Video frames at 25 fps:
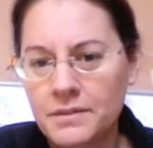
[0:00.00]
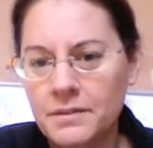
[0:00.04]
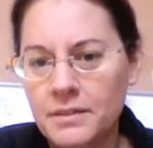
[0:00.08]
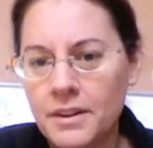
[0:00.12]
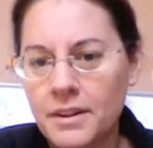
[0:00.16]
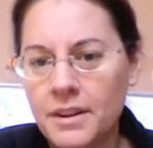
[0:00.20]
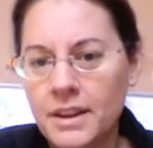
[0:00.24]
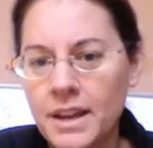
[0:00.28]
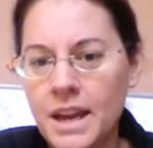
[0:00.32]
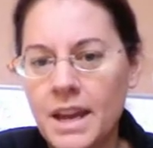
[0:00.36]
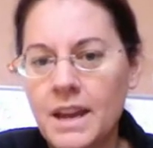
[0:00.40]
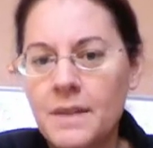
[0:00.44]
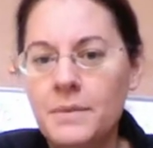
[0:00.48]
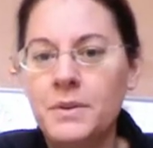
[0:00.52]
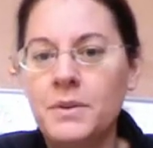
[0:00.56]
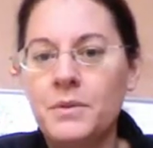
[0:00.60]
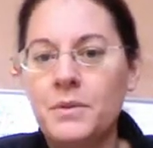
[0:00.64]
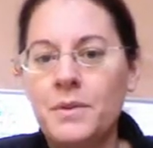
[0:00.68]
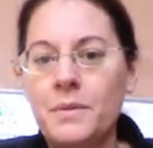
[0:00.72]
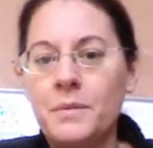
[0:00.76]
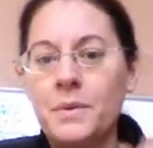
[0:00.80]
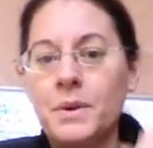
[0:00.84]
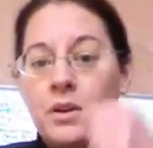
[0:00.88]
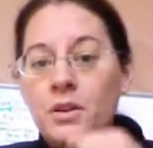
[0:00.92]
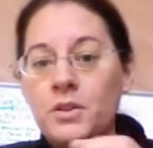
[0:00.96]
Okay, because
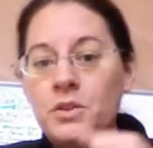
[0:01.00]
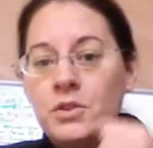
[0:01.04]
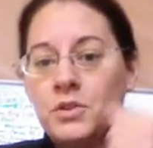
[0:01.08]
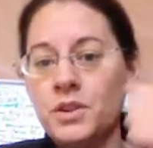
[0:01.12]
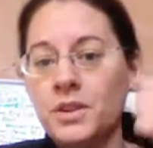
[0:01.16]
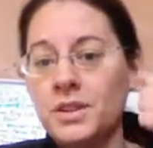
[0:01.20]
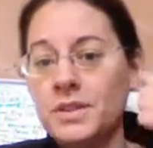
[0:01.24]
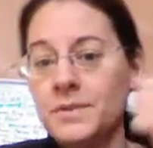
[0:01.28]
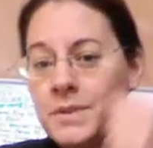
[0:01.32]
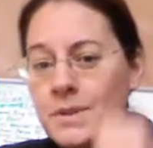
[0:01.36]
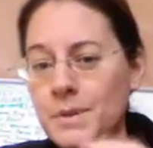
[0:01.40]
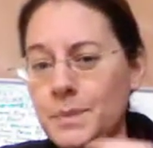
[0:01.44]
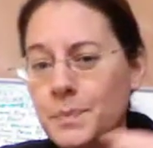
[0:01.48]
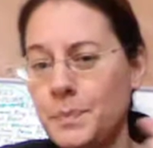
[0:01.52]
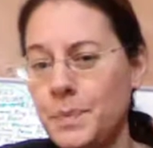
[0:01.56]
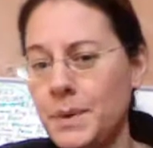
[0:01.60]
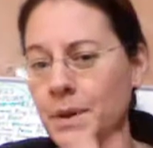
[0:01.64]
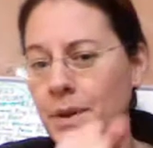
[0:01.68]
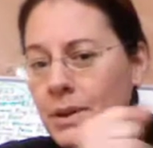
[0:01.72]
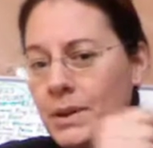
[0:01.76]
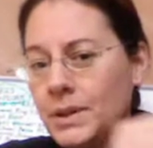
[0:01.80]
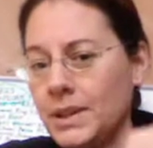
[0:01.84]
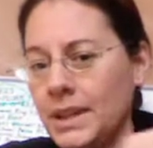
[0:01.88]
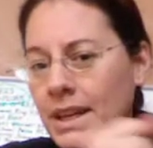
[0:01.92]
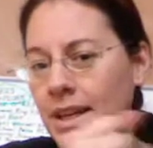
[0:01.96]
constructive is
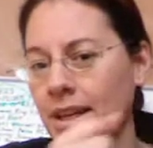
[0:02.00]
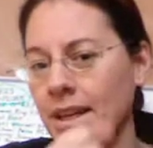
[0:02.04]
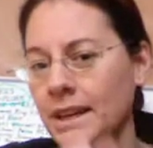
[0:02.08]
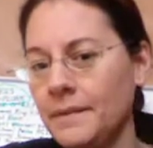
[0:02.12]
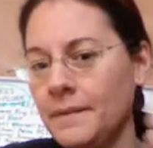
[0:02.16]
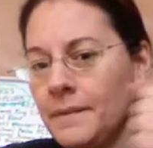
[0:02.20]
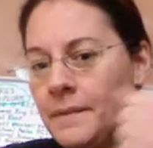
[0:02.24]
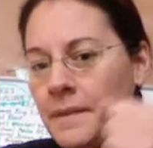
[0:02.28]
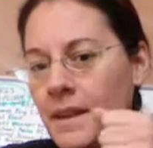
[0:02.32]
building,